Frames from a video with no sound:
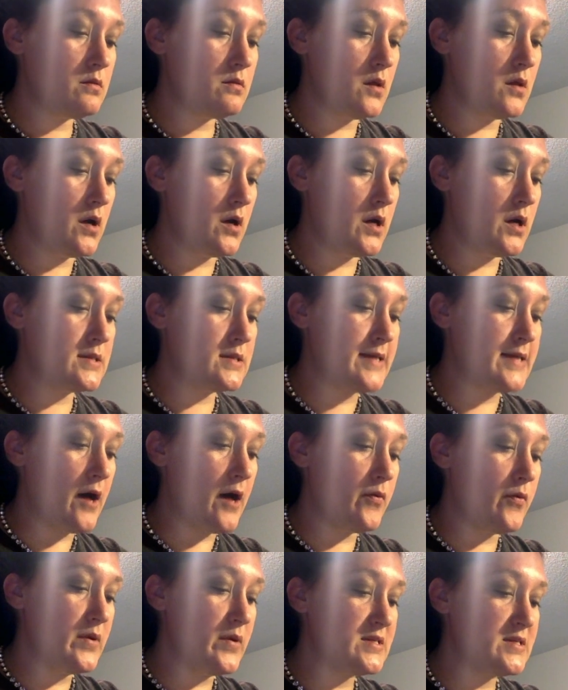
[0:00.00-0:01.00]
the
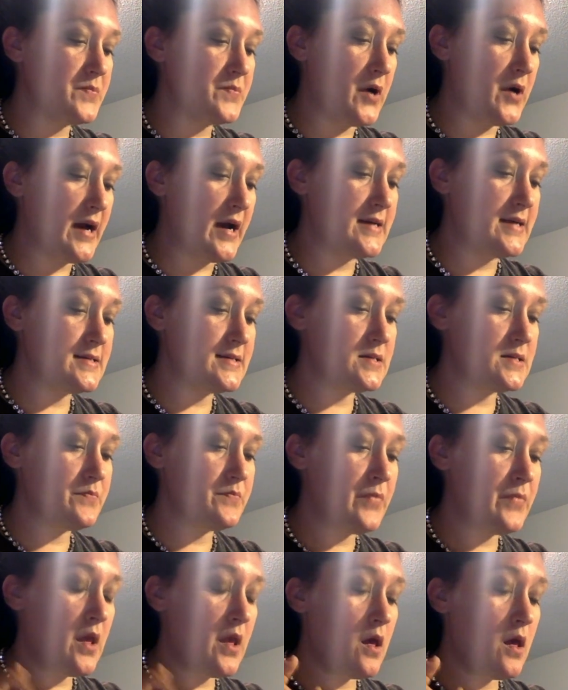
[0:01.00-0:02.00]
Southwest spice,
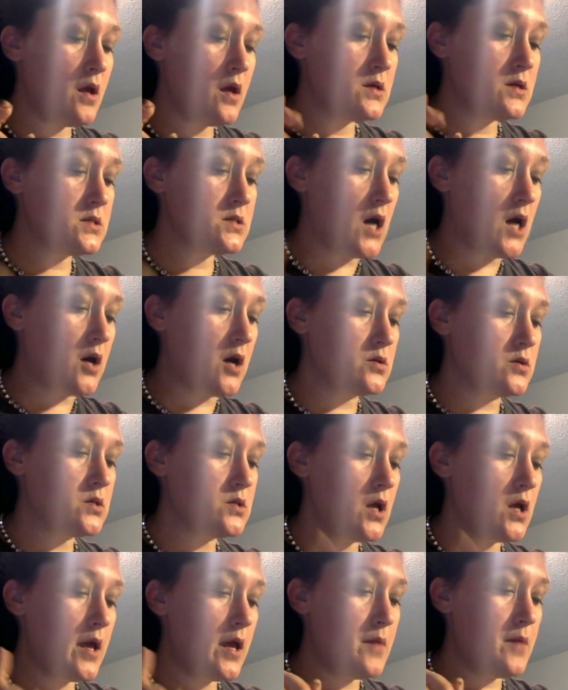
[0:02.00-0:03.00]

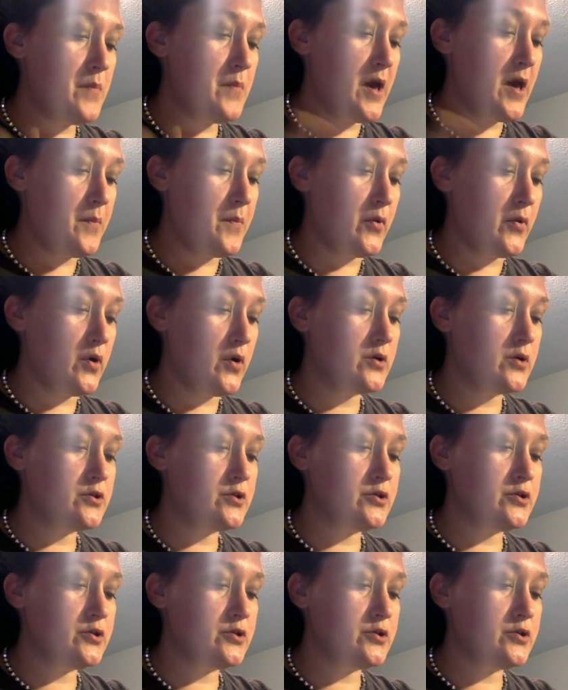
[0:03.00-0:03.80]
salt and pepper